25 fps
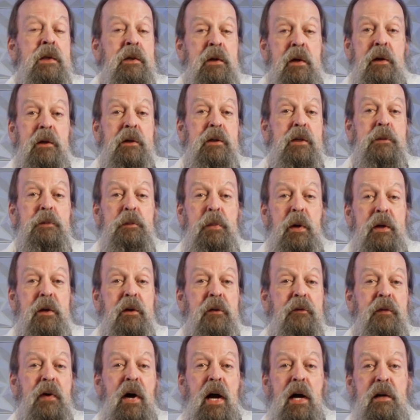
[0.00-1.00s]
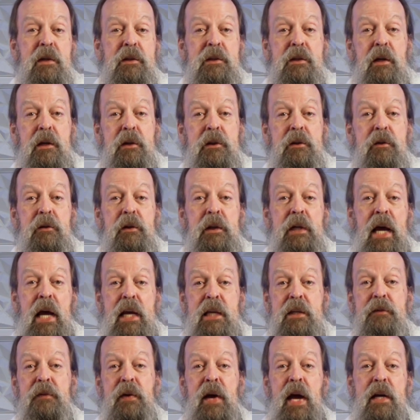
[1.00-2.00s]
So you just put your files onto an
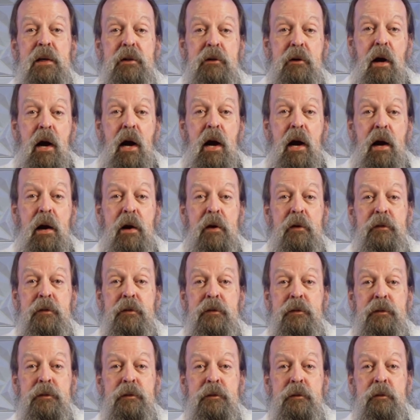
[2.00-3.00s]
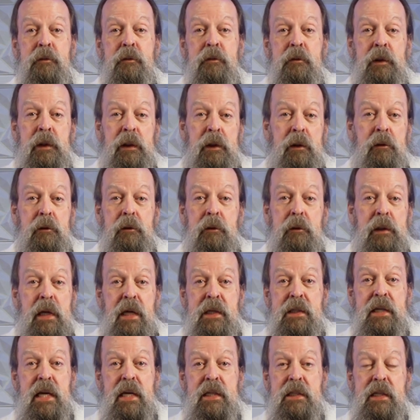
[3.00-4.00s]
exFAT drive, you know,
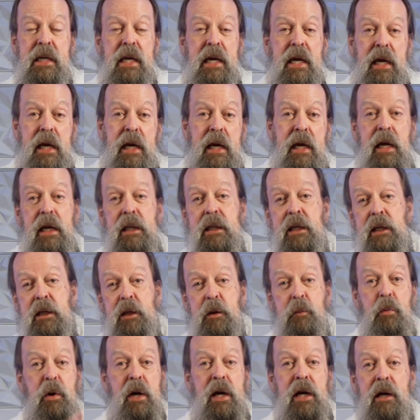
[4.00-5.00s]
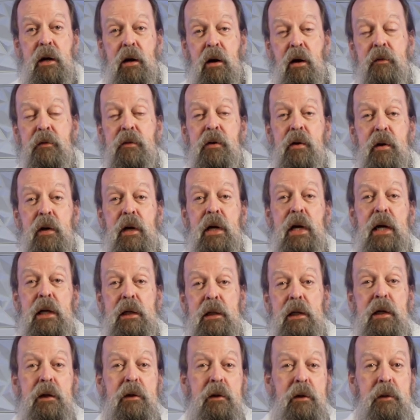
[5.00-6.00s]
SSD, and then you bring it over and
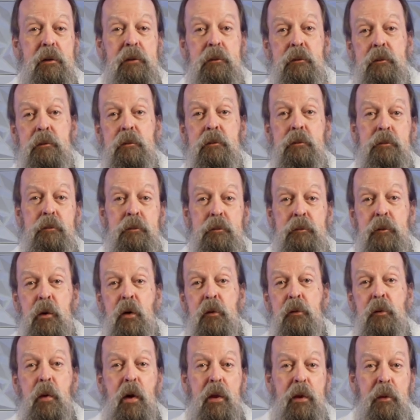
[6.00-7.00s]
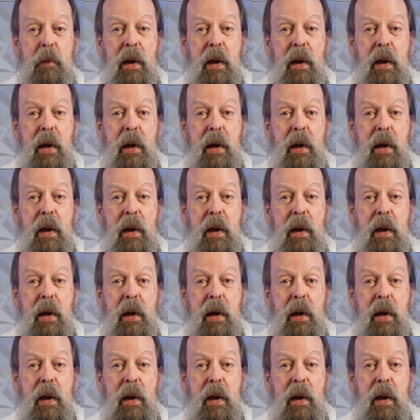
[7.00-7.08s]
you can move them on the